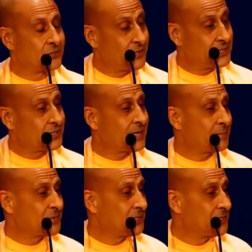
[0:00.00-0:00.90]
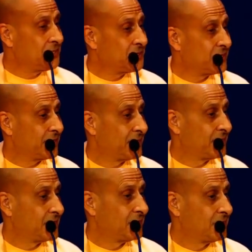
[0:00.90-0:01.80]
So I stopped to listen.
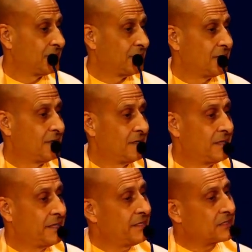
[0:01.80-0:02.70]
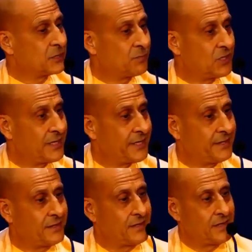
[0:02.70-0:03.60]
He
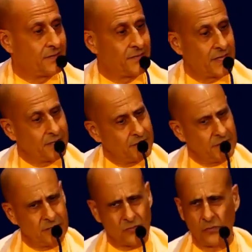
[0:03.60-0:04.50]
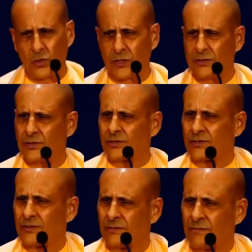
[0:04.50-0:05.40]
explained that in these
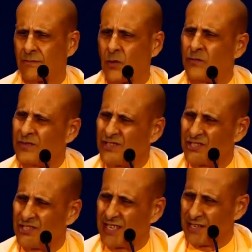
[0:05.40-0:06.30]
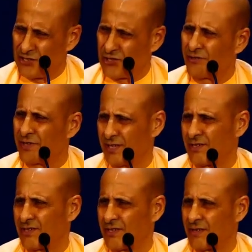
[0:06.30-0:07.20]
woods, over the
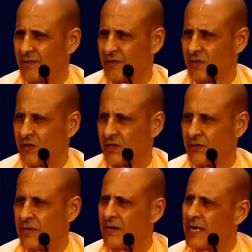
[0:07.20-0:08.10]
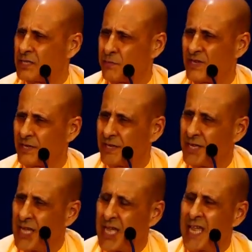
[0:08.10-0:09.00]
centuries, there has
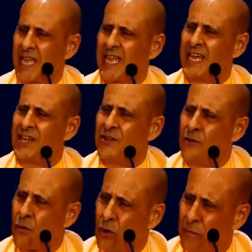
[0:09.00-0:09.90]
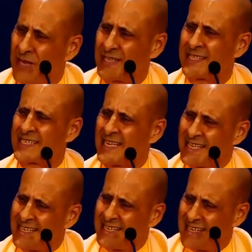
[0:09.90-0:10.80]
been
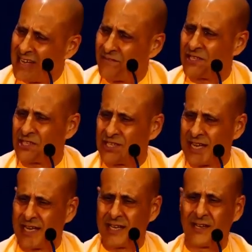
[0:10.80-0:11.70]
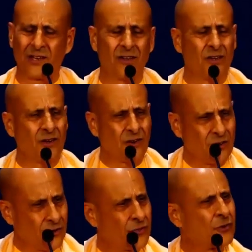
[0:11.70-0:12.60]
enormous, devastating
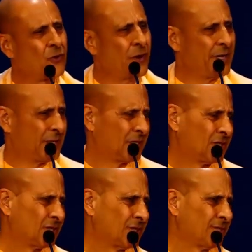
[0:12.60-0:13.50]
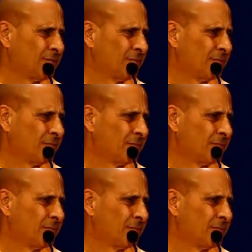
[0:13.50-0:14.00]
earthquakes,